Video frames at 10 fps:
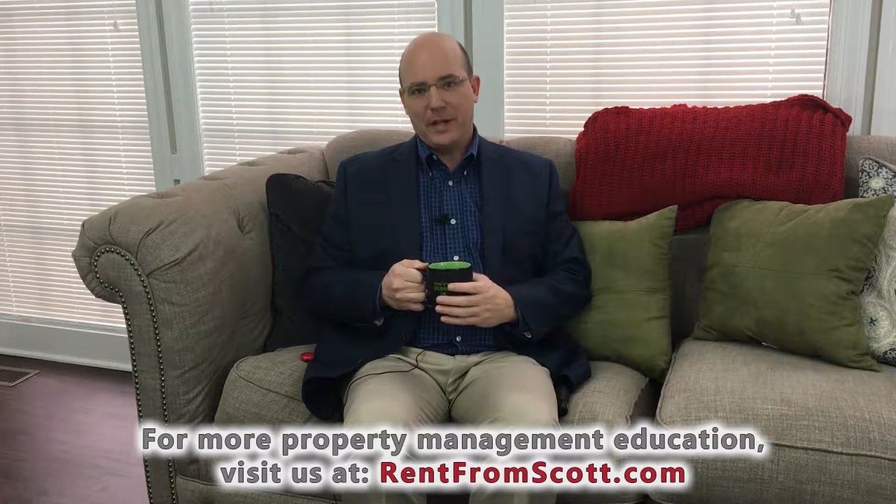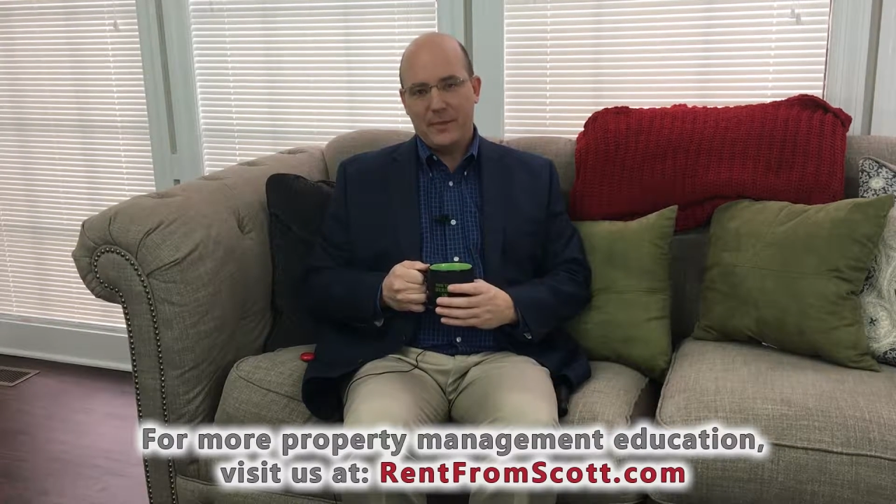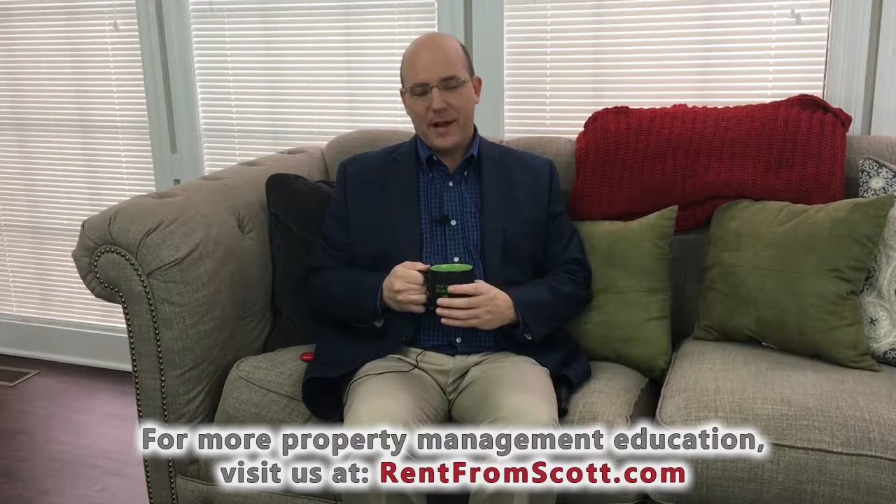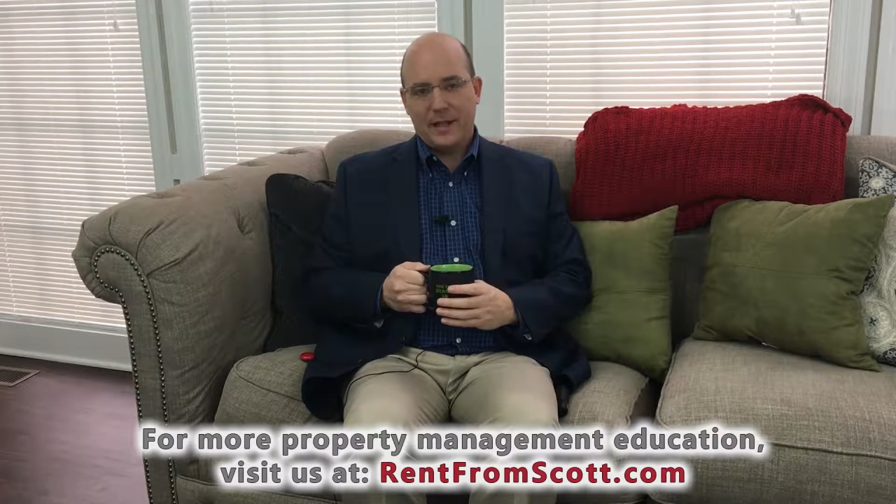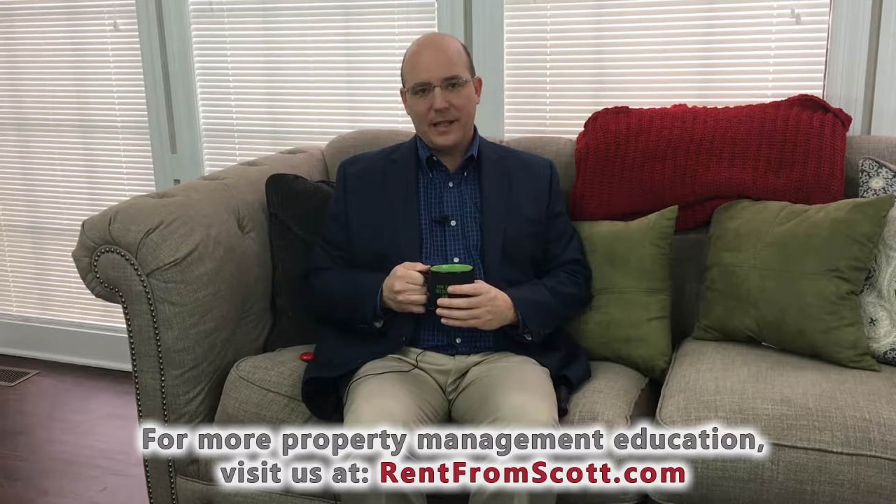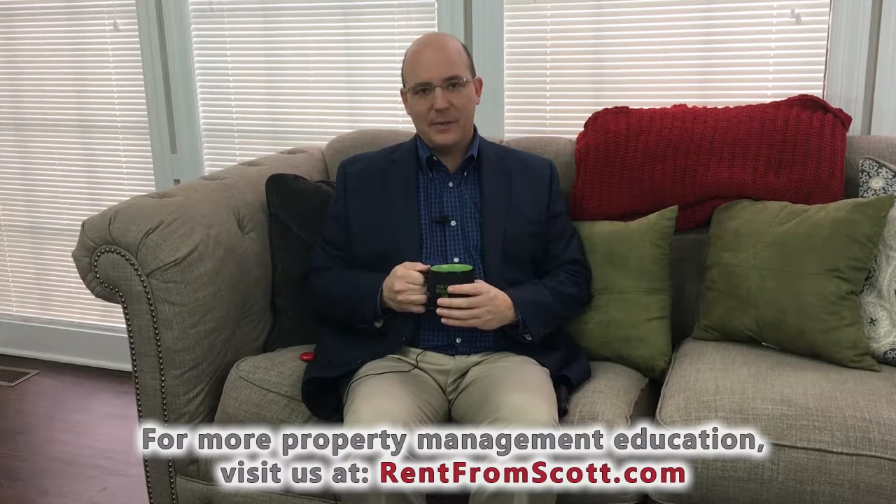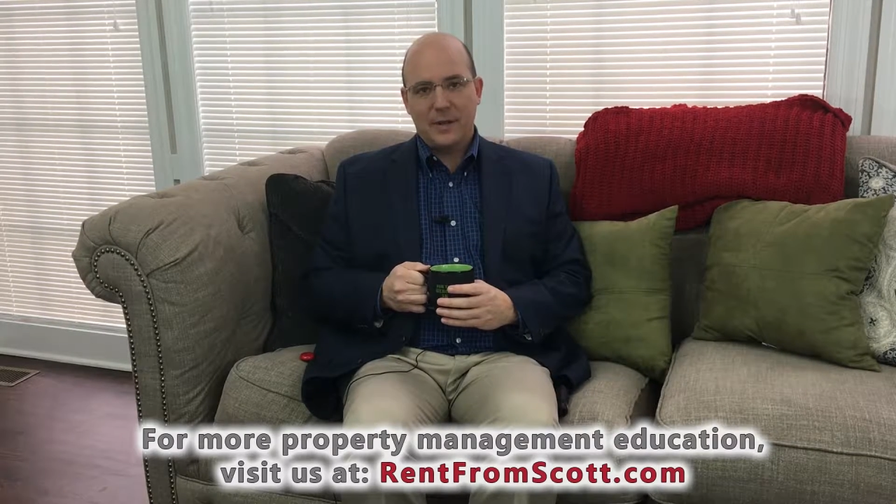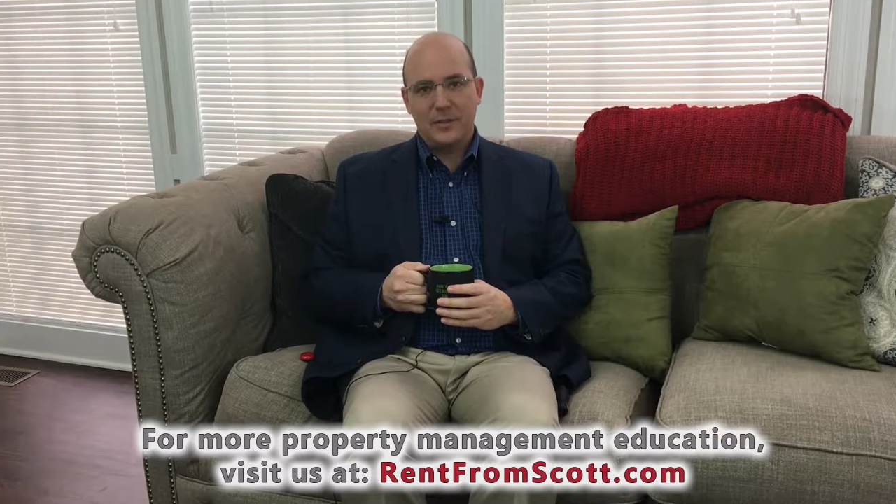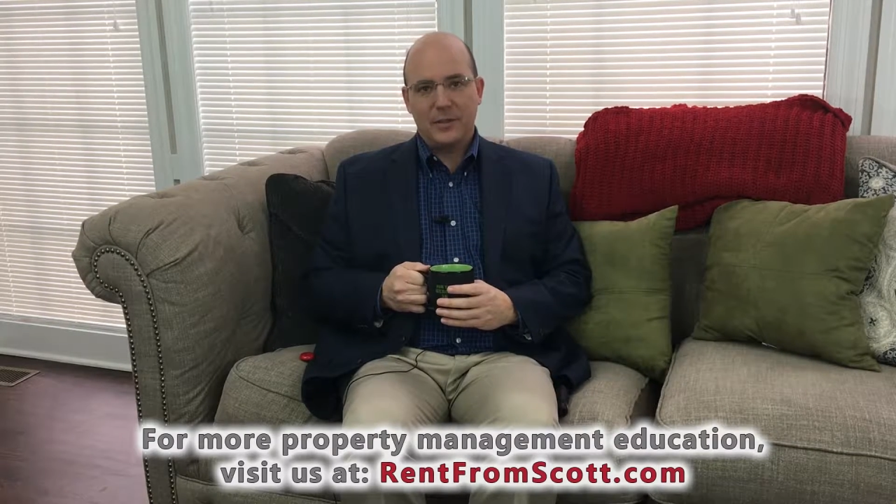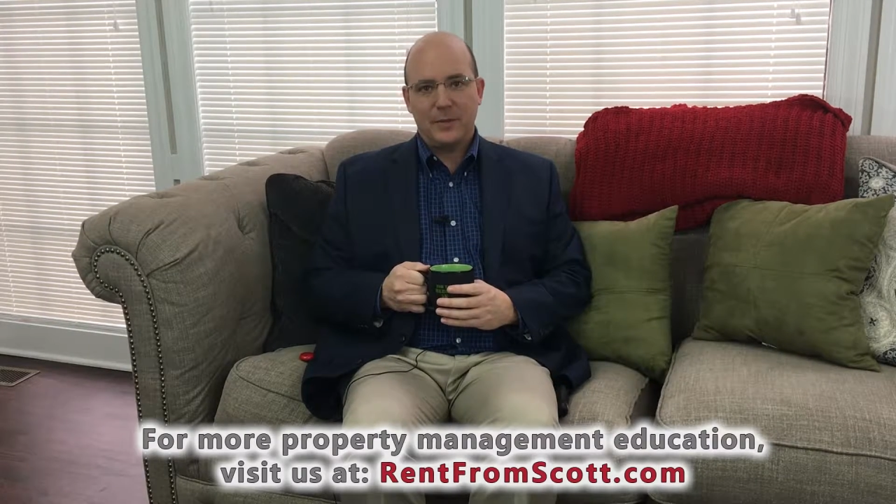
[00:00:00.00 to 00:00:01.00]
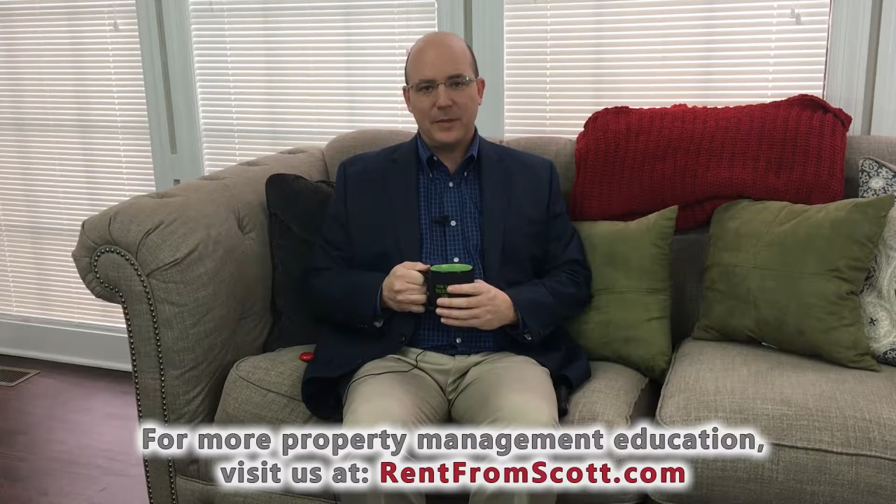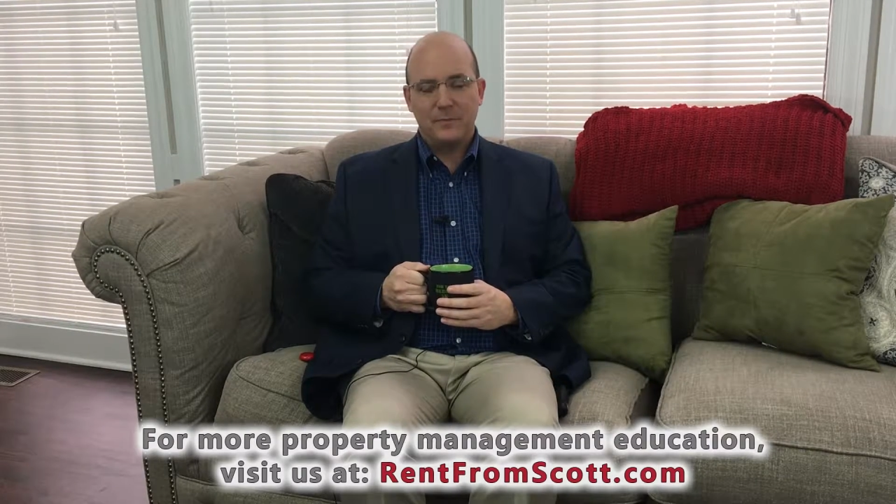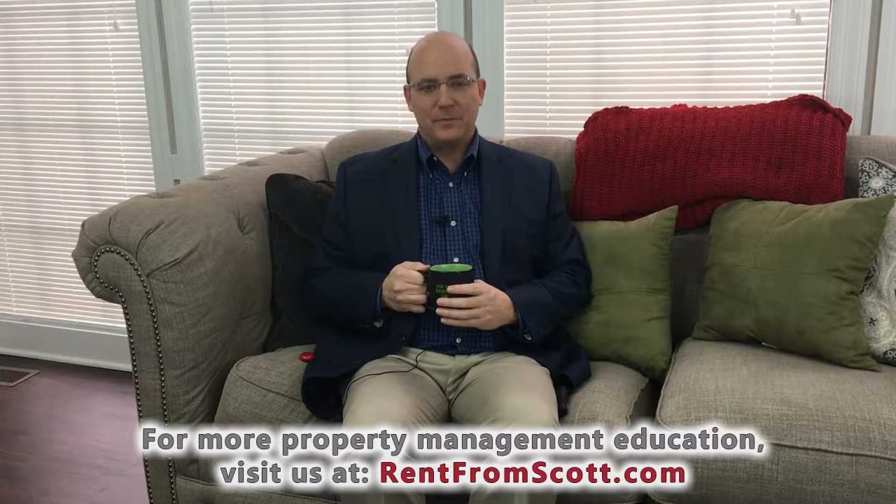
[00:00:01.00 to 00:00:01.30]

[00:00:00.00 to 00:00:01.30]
of mine come up to me.